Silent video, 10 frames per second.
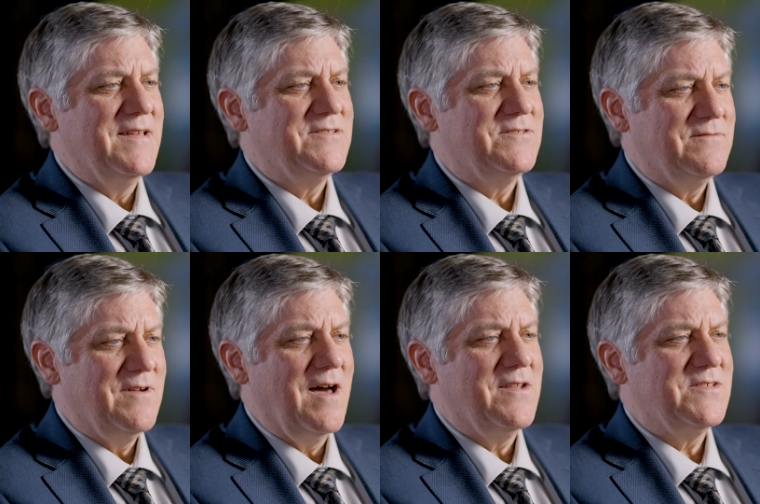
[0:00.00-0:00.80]
as
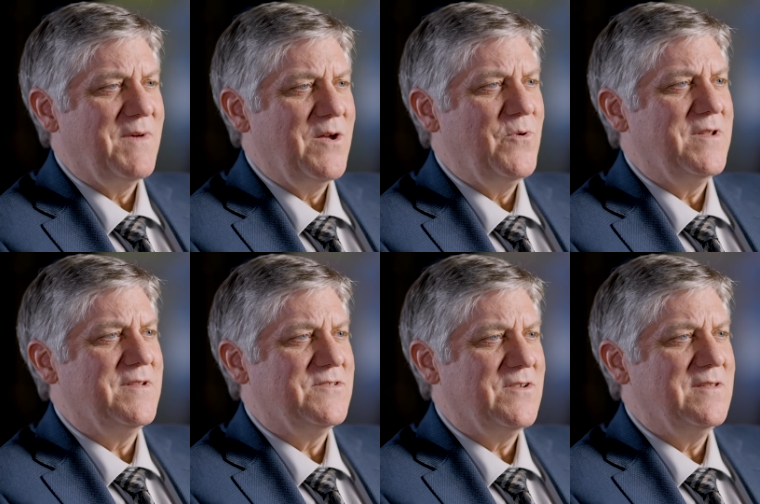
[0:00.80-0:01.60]
God is my
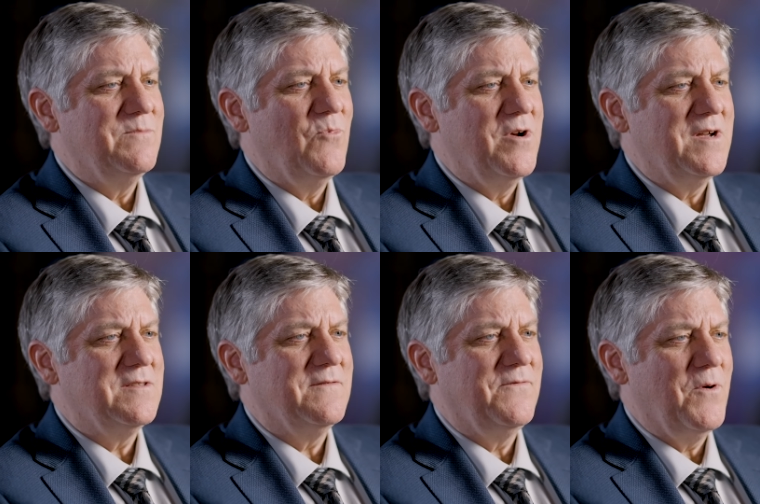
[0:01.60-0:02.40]
witness, on the morning
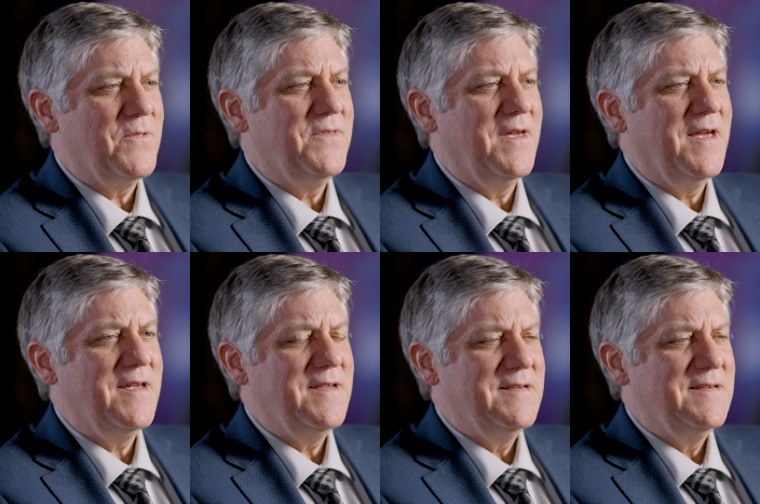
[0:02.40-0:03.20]
of the fourth day,